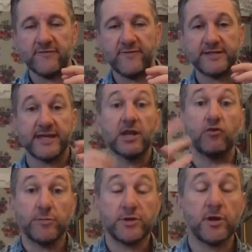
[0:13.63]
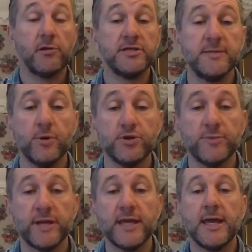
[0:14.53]
investing, cryptocurrency
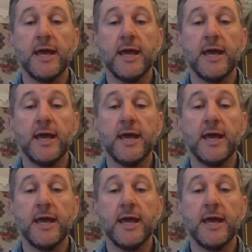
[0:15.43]
possibly,